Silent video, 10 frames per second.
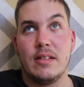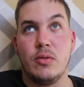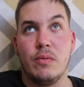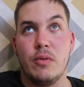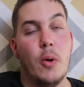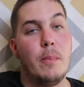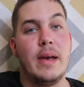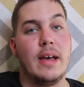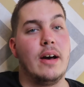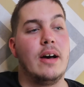sort of got
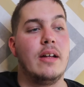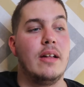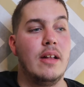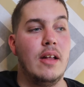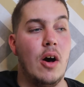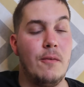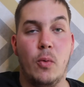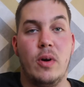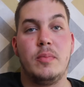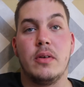bigger, I've
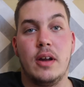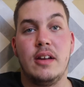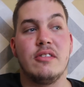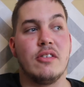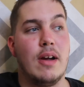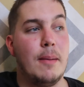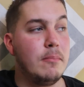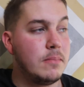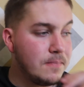always been on Instagram.